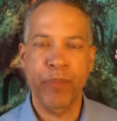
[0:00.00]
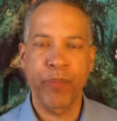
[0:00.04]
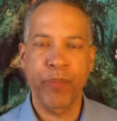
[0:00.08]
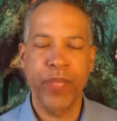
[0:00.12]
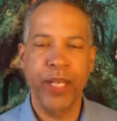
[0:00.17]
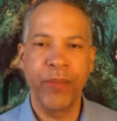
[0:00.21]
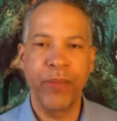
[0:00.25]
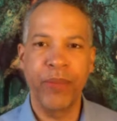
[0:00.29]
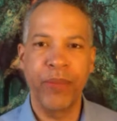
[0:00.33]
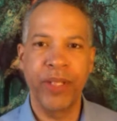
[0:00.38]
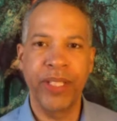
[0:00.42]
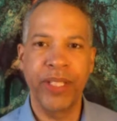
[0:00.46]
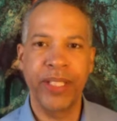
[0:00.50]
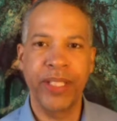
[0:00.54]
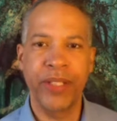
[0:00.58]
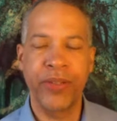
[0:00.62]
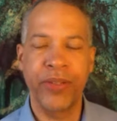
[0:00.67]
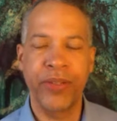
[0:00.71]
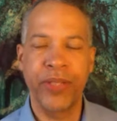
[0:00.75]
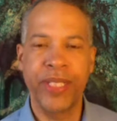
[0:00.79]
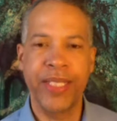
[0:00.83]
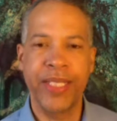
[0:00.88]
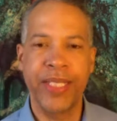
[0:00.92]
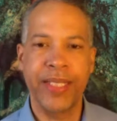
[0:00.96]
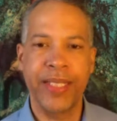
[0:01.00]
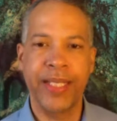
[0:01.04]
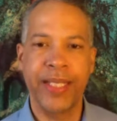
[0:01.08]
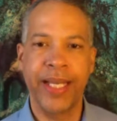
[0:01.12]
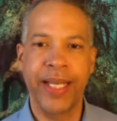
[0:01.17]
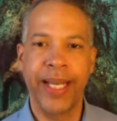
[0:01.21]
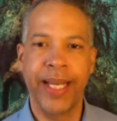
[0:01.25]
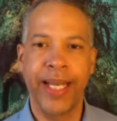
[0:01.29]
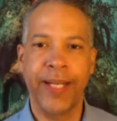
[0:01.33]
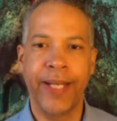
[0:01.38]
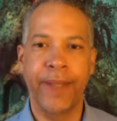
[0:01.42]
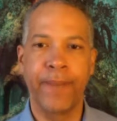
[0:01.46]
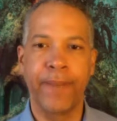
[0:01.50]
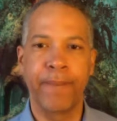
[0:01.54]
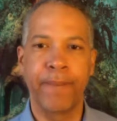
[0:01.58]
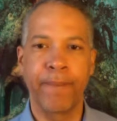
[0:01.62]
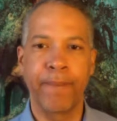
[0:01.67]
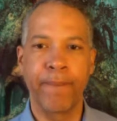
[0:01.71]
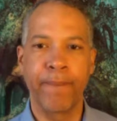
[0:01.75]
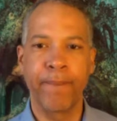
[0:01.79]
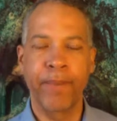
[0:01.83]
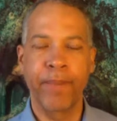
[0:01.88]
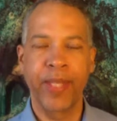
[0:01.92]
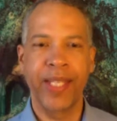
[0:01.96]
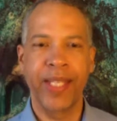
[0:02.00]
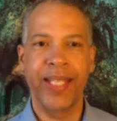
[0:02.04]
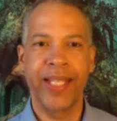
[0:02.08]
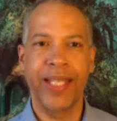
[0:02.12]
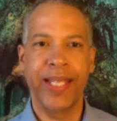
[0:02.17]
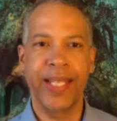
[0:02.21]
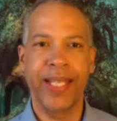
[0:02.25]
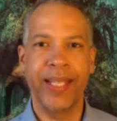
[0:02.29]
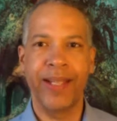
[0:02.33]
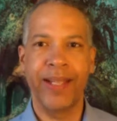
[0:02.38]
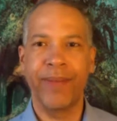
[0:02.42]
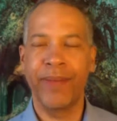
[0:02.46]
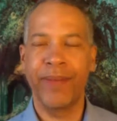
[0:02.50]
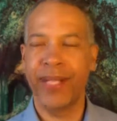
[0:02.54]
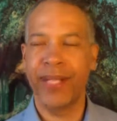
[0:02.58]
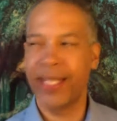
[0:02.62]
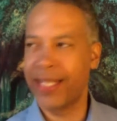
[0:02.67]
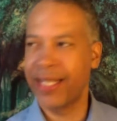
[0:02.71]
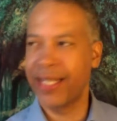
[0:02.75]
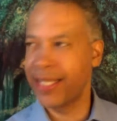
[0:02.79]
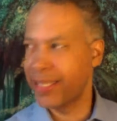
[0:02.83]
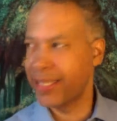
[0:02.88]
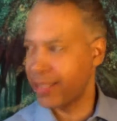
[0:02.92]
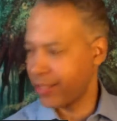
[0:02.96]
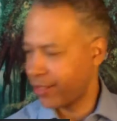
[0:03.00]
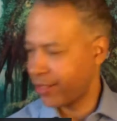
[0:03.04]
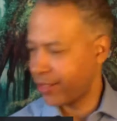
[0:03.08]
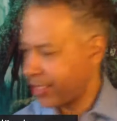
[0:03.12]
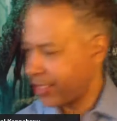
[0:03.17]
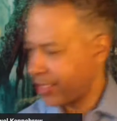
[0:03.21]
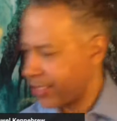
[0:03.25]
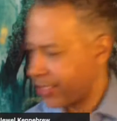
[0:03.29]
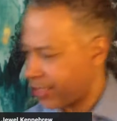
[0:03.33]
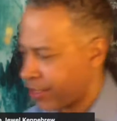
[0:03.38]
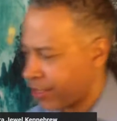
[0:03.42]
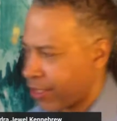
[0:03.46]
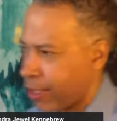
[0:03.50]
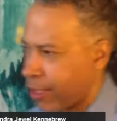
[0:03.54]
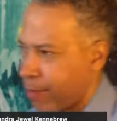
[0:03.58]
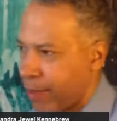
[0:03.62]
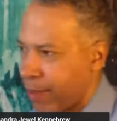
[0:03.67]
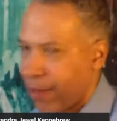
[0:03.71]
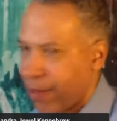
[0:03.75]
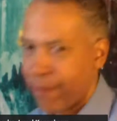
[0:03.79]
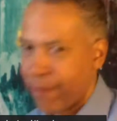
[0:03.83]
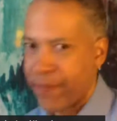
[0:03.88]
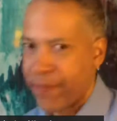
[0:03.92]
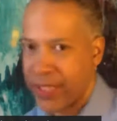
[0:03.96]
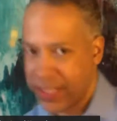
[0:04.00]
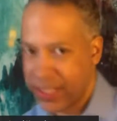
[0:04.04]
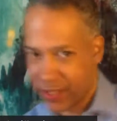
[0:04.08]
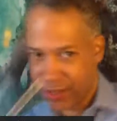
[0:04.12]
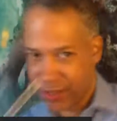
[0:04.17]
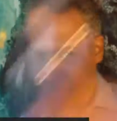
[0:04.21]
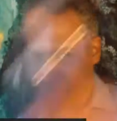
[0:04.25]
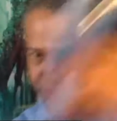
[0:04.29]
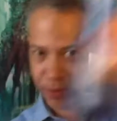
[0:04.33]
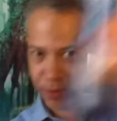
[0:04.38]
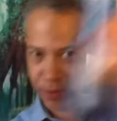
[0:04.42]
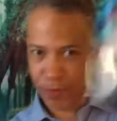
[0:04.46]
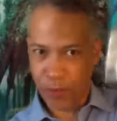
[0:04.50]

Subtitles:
And we'll increase that. And we're not necessarily just talking about physical